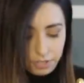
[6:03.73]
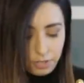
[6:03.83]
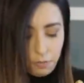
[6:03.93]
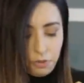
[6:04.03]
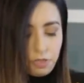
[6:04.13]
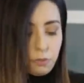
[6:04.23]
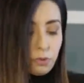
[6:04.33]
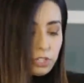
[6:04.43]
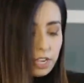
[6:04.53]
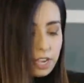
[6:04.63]
they'll put the
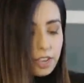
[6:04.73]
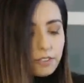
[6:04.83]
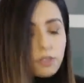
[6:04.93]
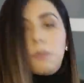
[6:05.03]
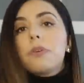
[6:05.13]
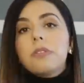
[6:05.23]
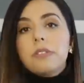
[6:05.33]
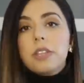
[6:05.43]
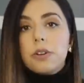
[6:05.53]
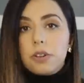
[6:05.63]
boutique, and then they'll put the
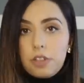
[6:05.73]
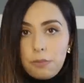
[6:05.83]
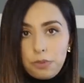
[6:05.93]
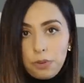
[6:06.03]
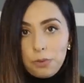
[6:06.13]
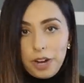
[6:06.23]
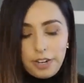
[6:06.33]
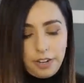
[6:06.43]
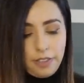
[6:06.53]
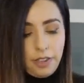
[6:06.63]
serial number, they'll write
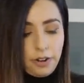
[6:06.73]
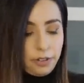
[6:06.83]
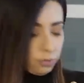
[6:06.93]
it in there as